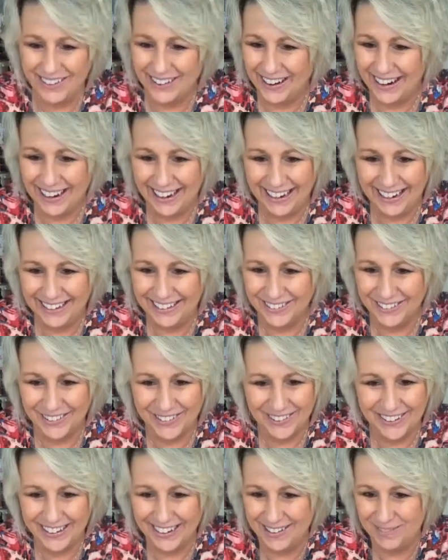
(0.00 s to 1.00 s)
right,
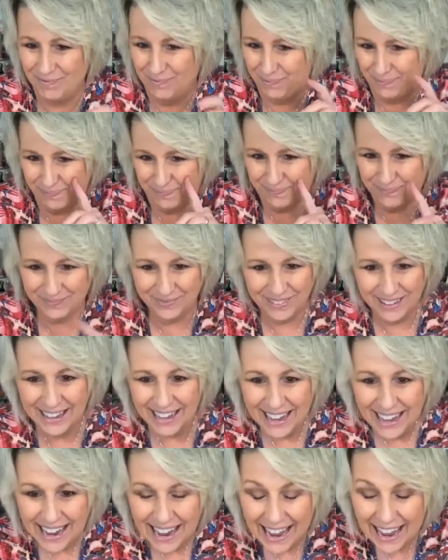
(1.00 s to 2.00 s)
Lori?
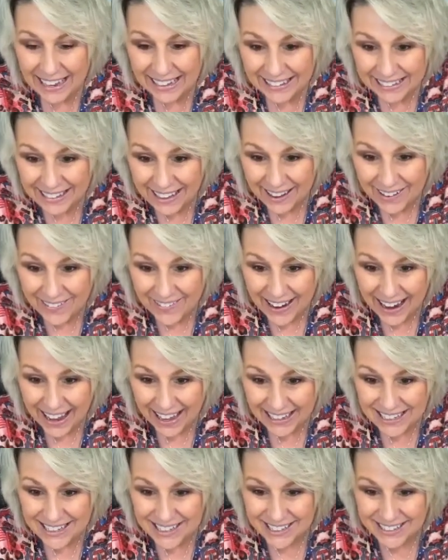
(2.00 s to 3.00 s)
Hello,
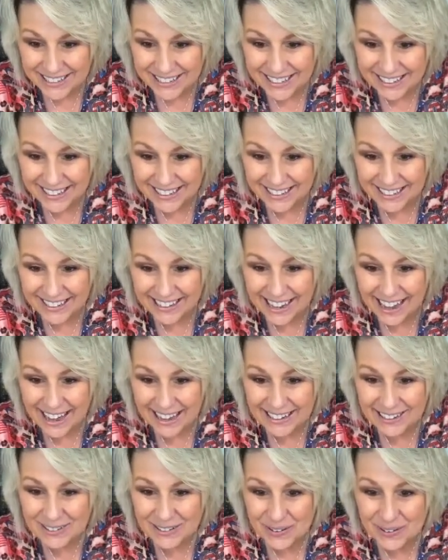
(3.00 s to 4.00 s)
Angela.
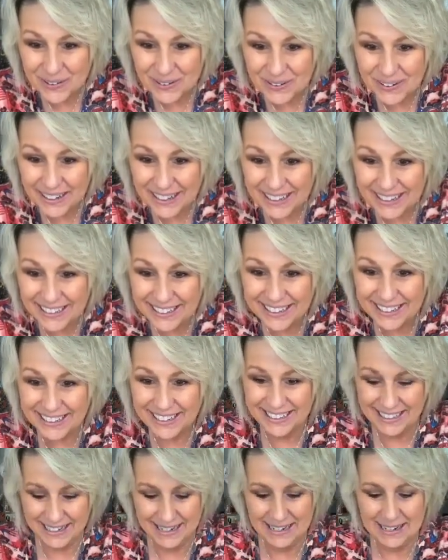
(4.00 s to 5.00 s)
Hi, Nora.
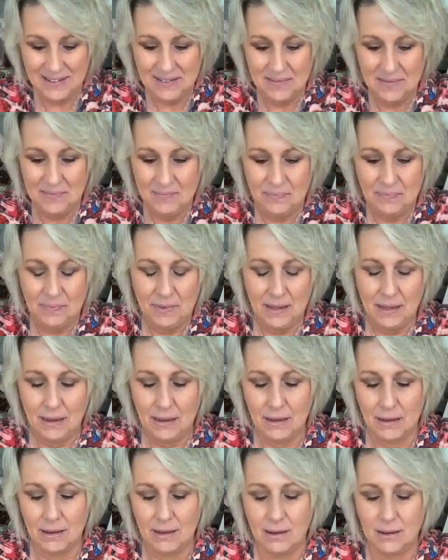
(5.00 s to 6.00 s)

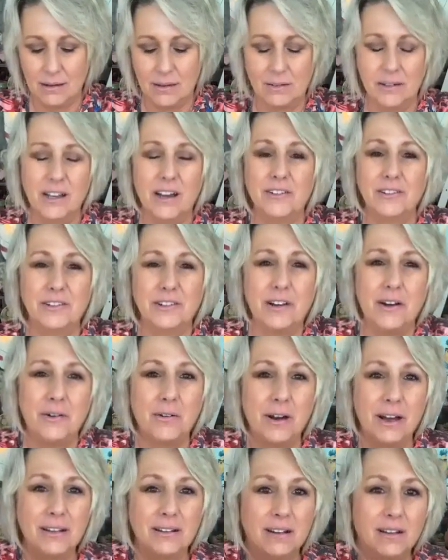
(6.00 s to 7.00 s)
Oh, y'all
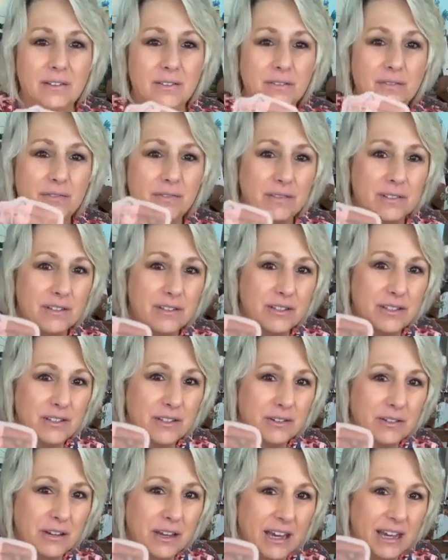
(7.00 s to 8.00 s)
know I love
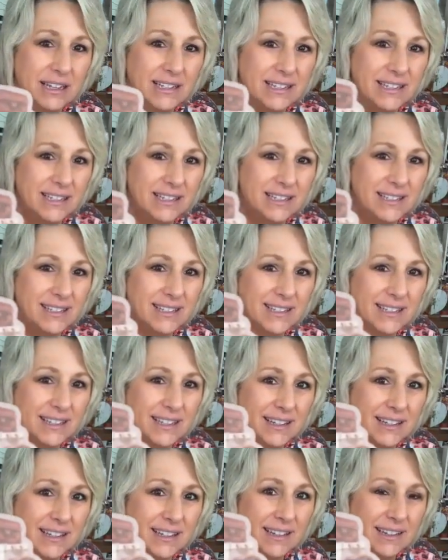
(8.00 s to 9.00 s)

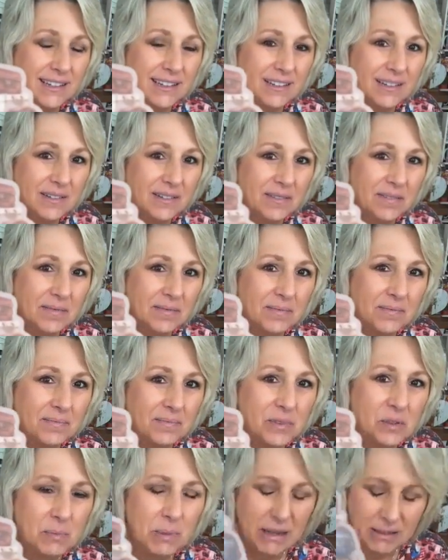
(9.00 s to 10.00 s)
suitcases.
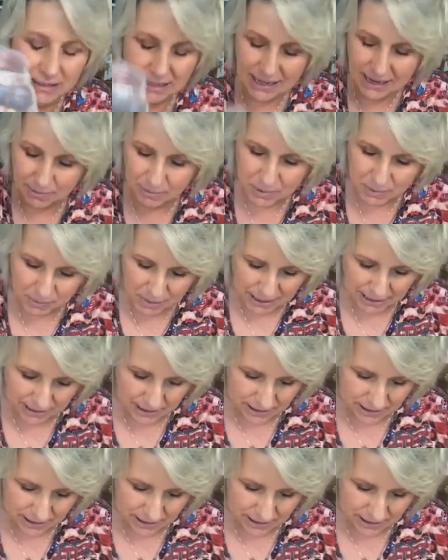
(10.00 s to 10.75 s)
It's about time to